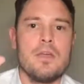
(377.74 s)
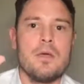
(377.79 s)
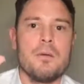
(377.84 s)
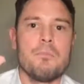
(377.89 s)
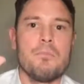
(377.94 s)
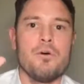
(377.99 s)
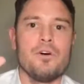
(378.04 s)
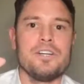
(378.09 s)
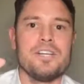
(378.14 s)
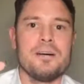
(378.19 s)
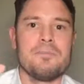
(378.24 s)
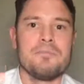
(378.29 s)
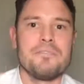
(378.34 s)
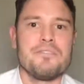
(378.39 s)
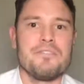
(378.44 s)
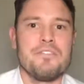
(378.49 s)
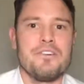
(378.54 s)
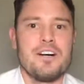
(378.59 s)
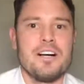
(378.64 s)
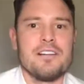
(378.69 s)
Point number
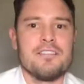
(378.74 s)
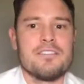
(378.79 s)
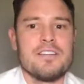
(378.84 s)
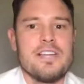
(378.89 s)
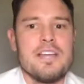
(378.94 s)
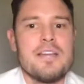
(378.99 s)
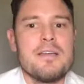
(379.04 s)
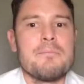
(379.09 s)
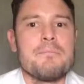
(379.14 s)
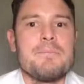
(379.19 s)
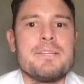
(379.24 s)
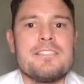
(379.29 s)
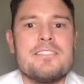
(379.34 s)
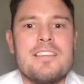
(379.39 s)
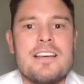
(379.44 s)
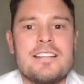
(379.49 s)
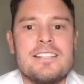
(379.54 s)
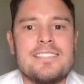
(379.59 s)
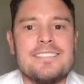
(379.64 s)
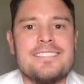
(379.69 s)
5,
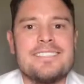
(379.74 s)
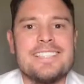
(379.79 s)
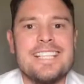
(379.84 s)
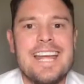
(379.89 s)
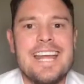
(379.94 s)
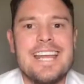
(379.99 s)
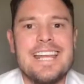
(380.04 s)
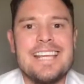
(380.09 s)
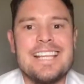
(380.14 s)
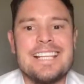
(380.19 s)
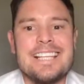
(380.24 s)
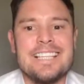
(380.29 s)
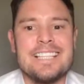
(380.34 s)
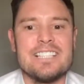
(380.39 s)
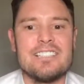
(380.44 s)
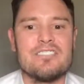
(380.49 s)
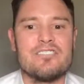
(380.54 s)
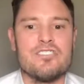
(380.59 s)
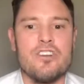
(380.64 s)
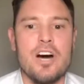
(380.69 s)
misunderstanding
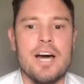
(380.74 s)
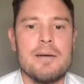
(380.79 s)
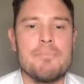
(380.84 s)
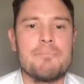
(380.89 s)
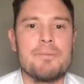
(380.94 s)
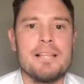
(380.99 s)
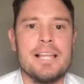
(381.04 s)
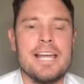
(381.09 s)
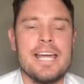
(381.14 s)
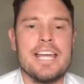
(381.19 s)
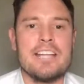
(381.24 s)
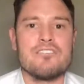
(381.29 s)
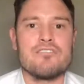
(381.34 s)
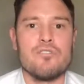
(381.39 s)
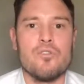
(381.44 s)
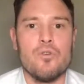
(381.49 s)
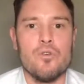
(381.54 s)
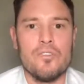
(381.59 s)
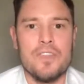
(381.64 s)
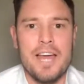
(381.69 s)
the site
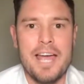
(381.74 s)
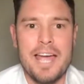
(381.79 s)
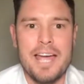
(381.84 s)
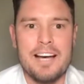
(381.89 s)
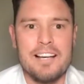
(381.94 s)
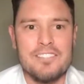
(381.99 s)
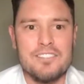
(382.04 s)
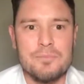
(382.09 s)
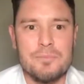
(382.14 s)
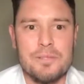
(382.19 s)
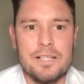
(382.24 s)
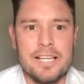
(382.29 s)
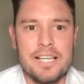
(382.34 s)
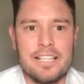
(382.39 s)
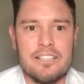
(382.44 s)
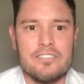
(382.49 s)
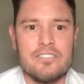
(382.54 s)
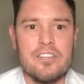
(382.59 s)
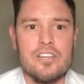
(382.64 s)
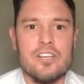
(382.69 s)
plans or the house
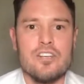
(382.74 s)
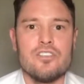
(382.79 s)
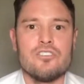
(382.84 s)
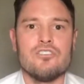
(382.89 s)
plans.